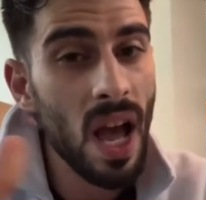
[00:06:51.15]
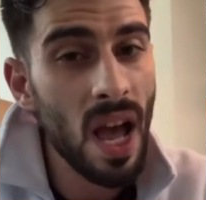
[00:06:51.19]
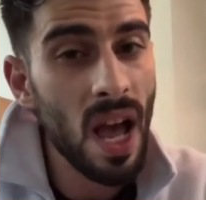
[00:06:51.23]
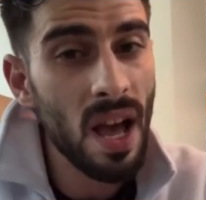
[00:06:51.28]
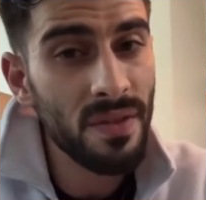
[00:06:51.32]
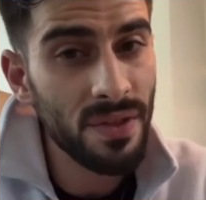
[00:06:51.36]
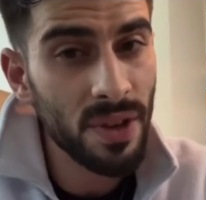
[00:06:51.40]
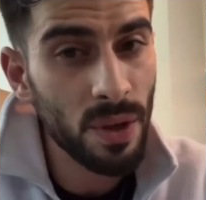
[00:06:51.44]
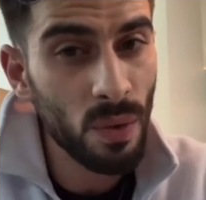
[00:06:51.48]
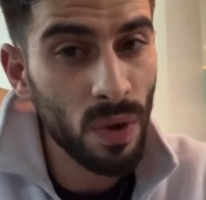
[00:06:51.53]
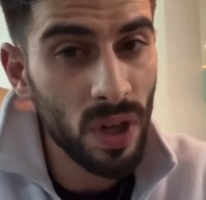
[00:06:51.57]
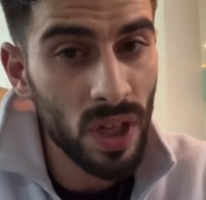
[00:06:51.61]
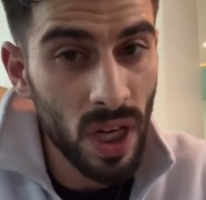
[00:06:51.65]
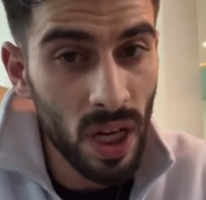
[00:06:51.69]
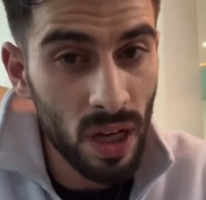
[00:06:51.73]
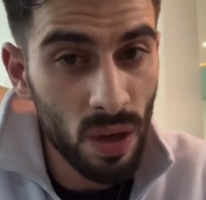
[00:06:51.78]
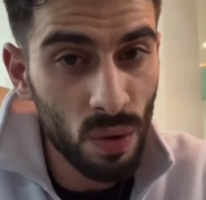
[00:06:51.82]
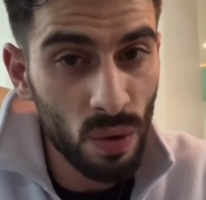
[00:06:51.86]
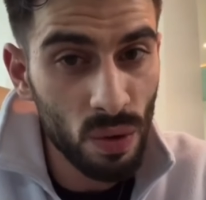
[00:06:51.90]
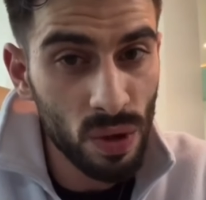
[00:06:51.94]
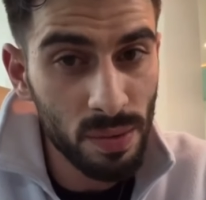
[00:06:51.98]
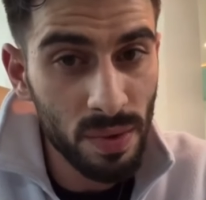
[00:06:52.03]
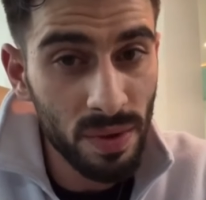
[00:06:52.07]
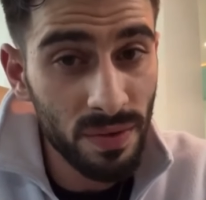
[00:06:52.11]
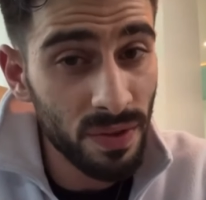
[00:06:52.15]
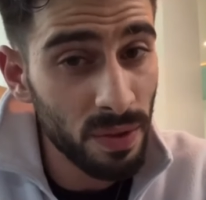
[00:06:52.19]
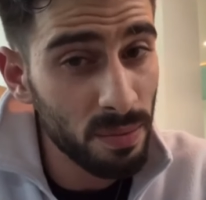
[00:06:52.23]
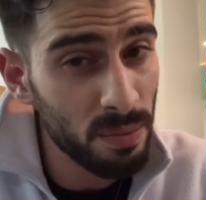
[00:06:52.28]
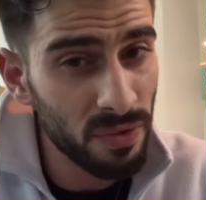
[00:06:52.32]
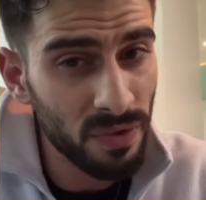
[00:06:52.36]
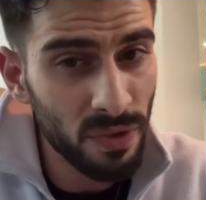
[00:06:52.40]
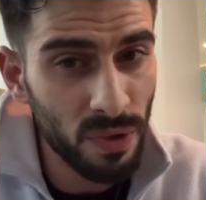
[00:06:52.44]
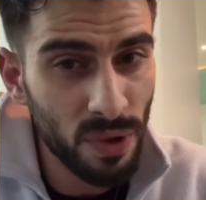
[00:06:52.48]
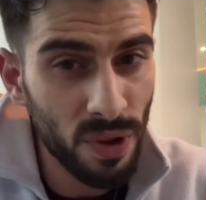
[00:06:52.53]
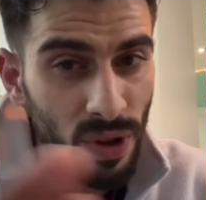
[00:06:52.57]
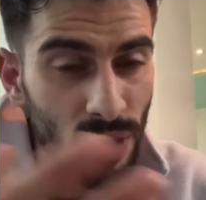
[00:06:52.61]
Everyone that knows me from
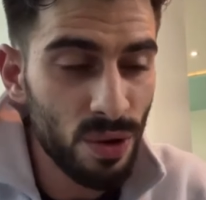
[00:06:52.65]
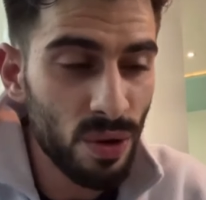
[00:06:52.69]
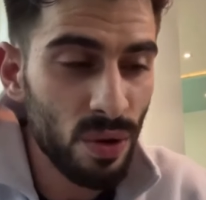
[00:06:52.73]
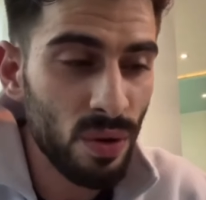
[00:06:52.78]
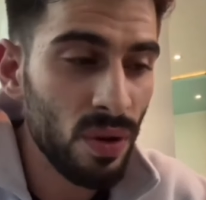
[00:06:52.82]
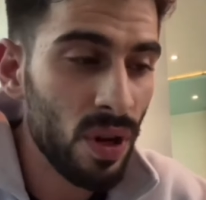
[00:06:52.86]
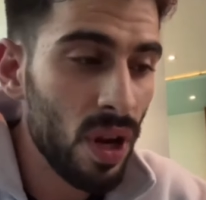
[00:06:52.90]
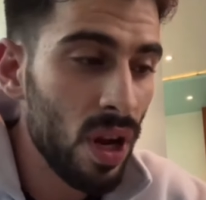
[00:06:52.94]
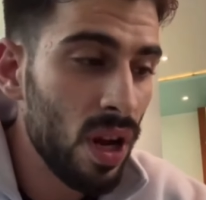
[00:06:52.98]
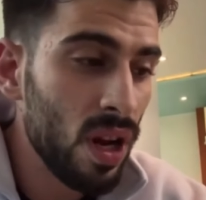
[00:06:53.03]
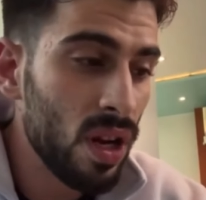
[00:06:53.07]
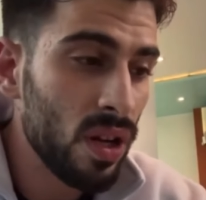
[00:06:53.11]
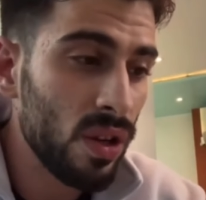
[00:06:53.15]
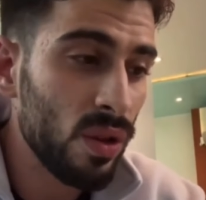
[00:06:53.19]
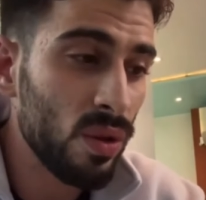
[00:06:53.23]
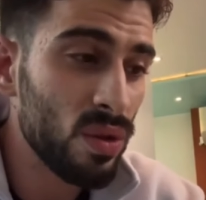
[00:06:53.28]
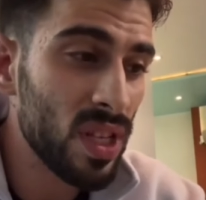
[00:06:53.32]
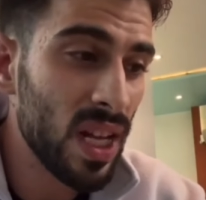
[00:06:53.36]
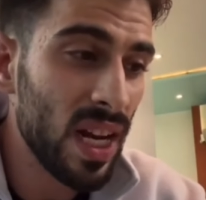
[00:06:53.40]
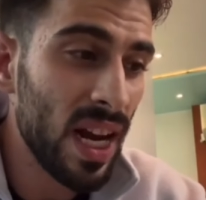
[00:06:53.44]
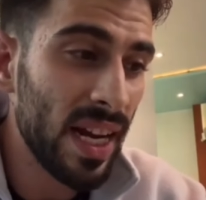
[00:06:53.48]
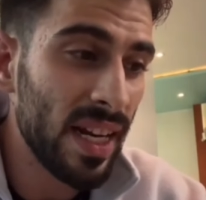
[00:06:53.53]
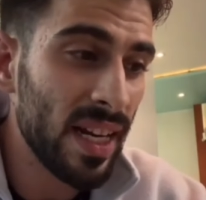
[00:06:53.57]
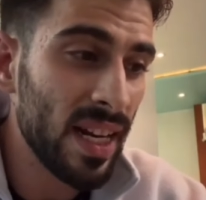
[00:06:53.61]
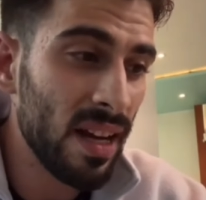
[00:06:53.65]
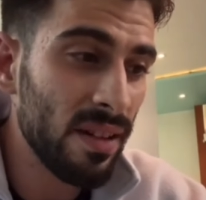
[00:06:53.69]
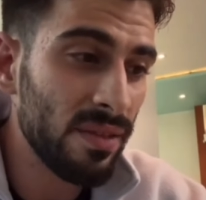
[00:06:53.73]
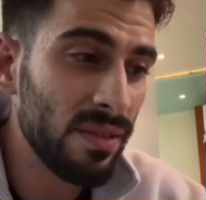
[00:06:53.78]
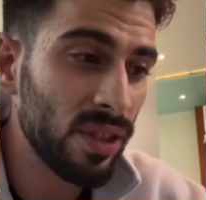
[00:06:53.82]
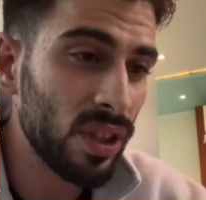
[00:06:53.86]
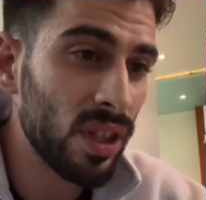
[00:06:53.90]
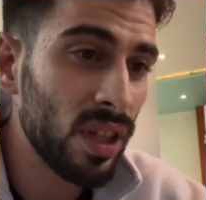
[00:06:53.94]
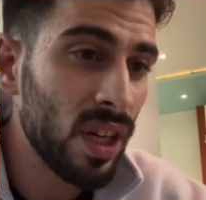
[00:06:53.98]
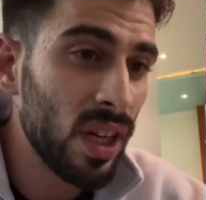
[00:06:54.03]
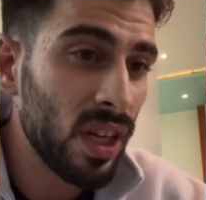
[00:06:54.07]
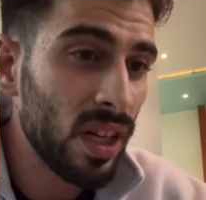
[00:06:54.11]
before the show knows that I
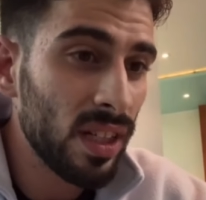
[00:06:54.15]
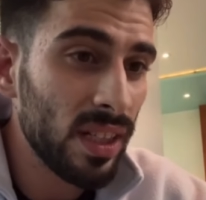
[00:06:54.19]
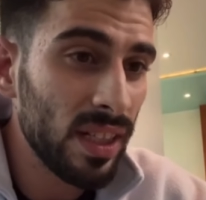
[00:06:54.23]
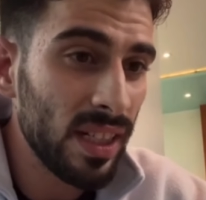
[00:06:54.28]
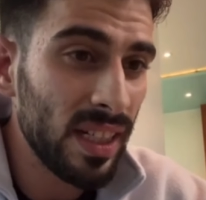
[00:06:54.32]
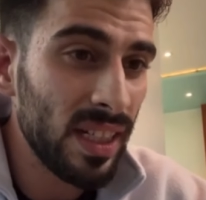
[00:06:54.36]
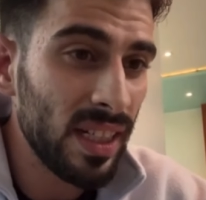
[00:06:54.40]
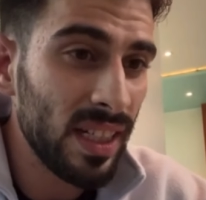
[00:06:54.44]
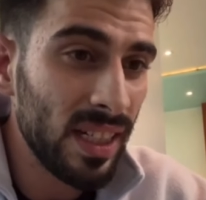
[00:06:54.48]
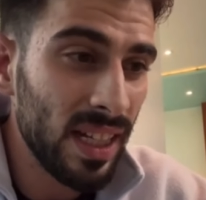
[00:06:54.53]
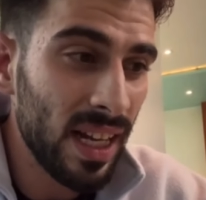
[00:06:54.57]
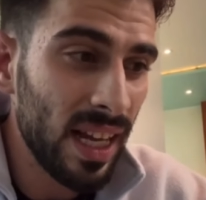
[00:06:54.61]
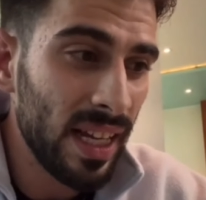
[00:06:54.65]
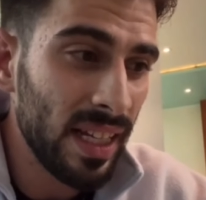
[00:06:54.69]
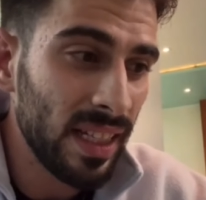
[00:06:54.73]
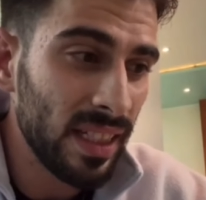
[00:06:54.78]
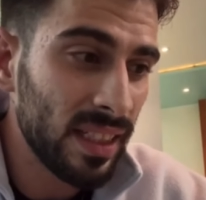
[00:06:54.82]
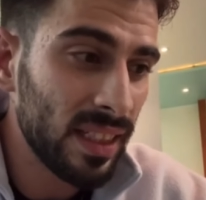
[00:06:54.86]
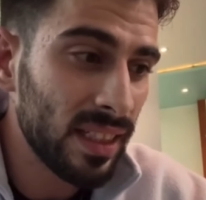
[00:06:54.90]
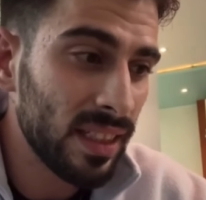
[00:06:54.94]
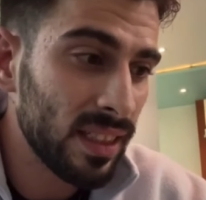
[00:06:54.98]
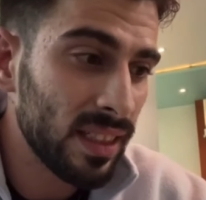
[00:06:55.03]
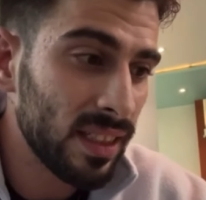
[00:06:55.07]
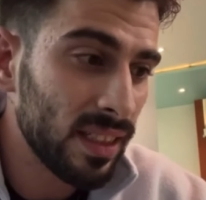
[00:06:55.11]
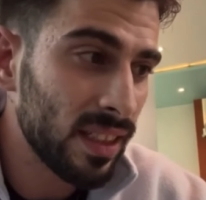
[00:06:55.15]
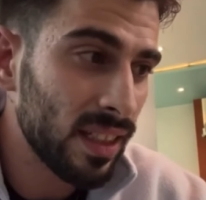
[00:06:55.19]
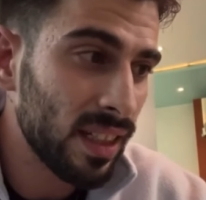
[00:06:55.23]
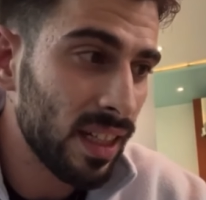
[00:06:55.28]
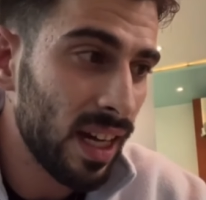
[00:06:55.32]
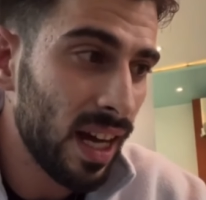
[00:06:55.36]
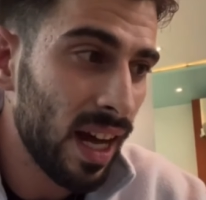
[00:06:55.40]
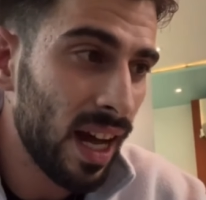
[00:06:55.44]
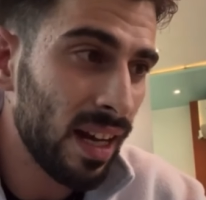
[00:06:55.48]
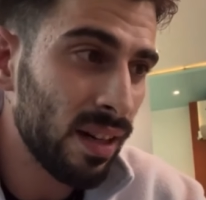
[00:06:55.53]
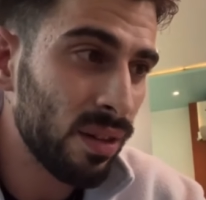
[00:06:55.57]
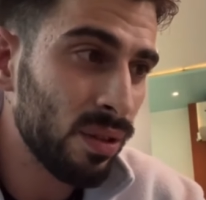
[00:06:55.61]
never really
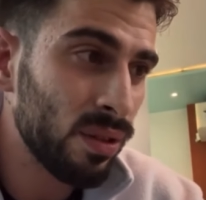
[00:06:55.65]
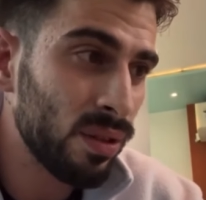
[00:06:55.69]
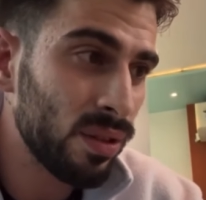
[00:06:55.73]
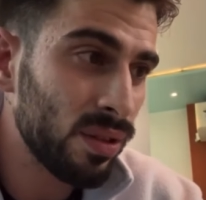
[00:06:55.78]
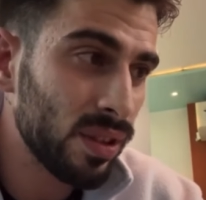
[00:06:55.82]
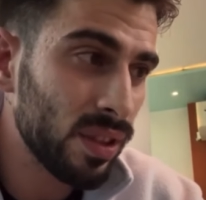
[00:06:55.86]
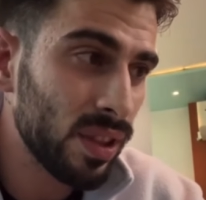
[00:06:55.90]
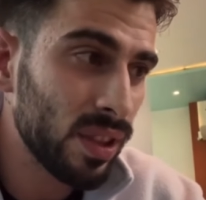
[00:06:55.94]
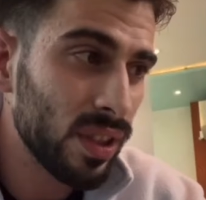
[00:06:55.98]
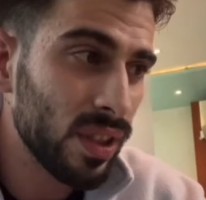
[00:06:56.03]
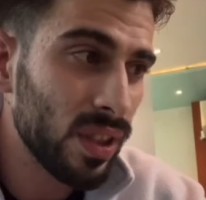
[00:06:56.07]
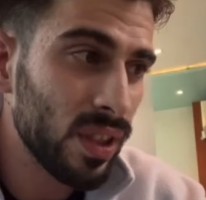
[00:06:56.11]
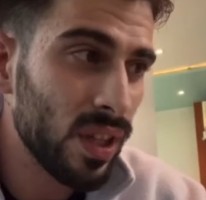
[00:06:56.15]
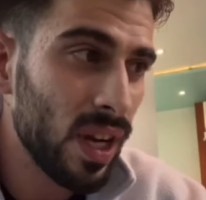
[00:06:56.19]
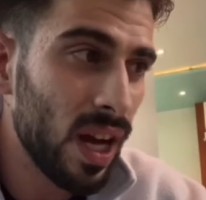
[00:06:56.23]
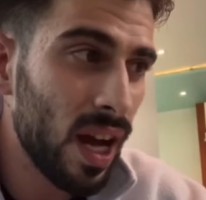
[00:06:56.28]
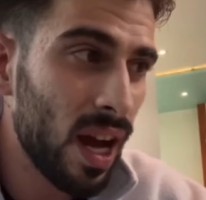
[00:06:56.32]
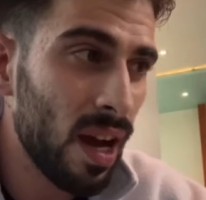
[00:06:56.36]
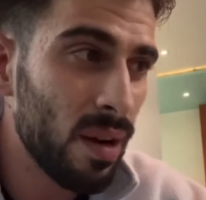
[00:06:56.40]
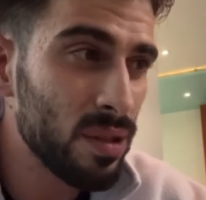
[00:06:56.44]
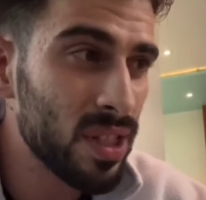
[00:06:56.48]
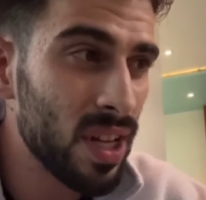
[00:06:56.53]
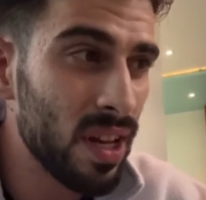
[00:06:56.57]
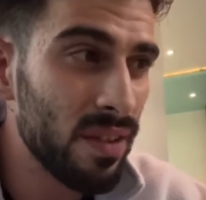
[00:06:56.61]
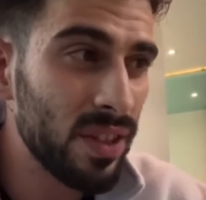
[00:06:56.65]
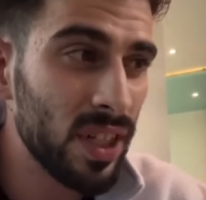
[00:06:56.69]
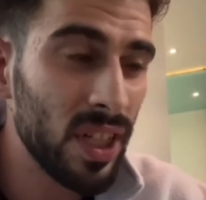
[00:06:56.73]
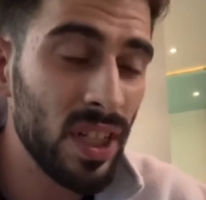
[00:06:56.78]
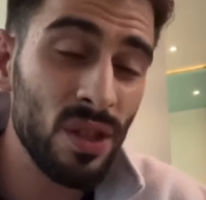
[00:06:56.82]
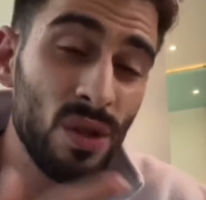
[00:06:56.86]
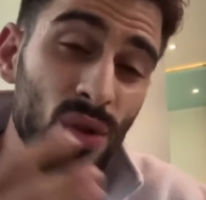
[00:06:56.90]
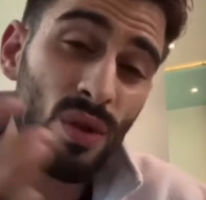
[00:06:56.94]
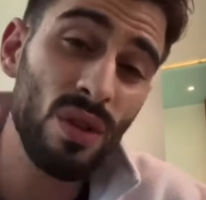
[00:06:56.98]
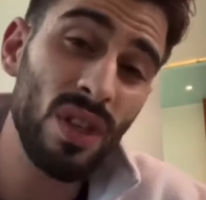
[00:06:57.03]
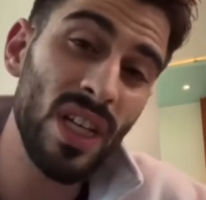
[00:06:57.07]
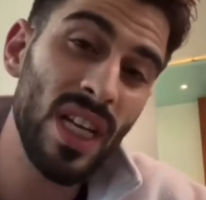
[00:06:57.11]
I was never
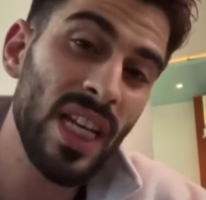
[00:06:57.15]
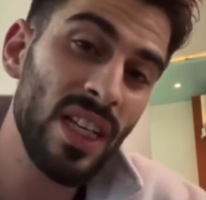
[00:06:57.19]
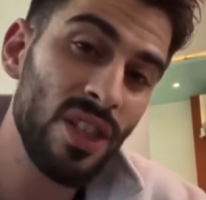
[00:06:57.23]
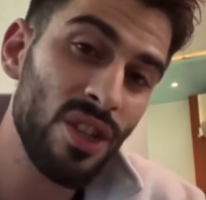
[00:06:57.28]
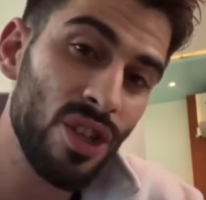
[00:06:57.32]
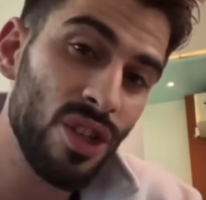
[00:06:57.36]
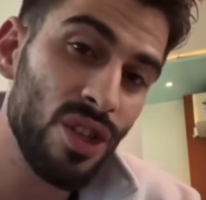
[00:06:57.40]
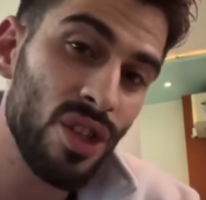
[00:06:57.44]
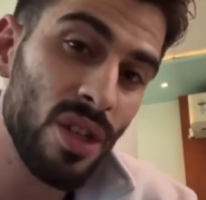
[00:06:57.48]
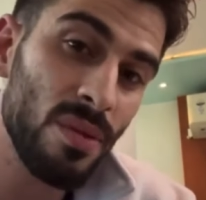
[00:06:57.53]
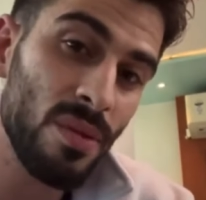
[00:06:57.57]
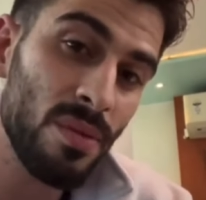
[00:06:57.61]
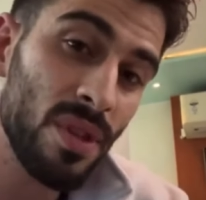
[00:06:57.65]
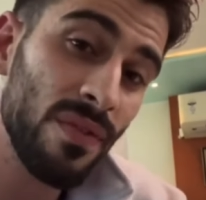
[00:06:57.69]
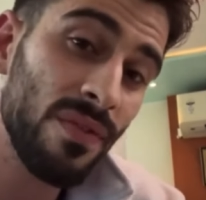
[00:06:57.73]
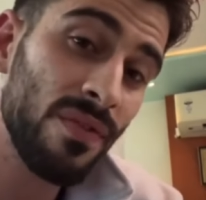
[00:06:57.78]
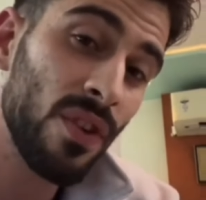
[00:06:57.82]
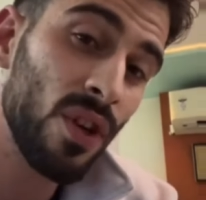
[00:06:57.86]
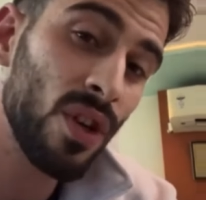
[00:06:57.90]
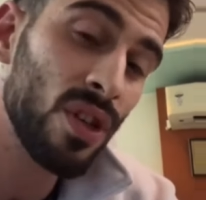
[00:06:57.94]
into relationships.